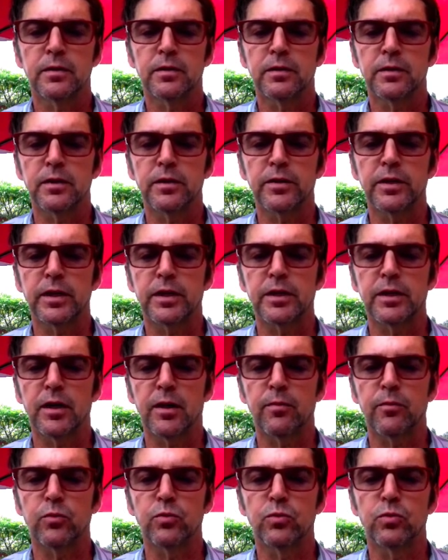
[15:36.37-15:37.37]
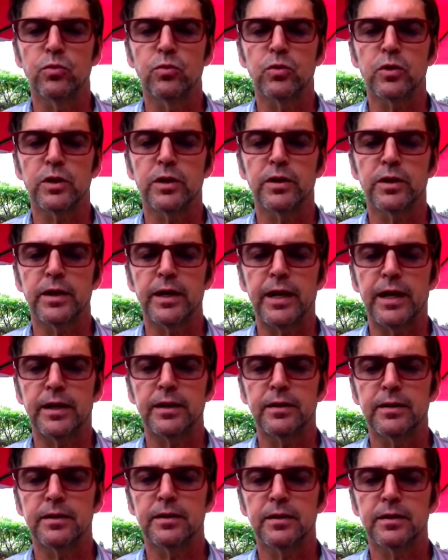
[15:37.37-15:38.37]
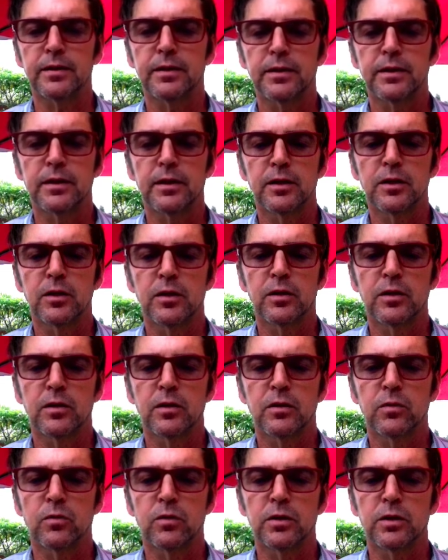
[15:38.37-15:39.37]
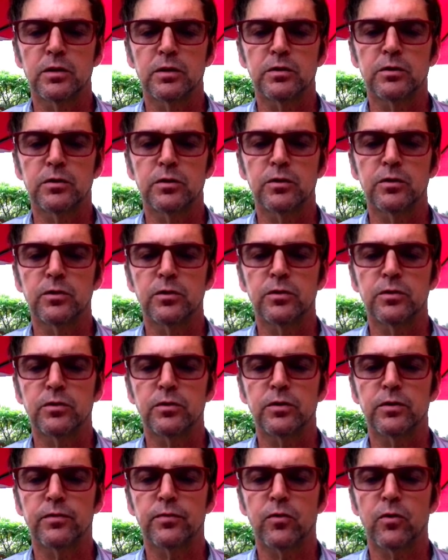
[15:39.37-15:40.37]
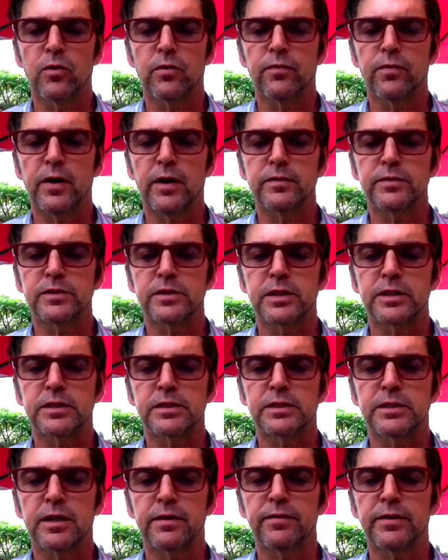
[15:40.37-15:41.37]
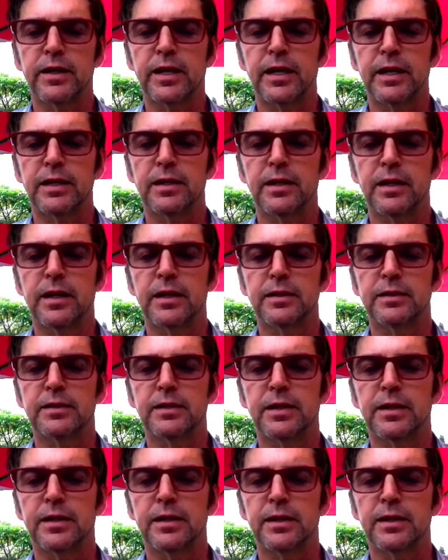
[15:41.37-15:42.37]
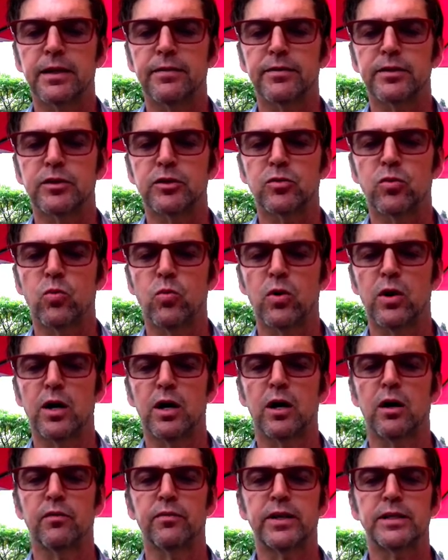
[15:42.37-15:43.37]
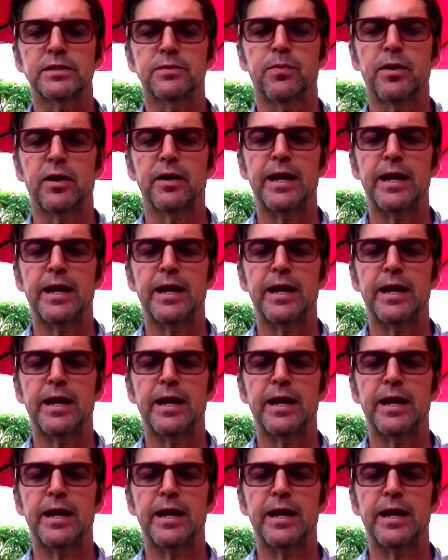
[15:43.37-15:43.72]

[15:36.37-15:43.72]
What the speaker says: There they come. Ooh, look at that. 1, 2, 3, 4, 5, 6, 7, 8, 9, 10, 11, 12. That's about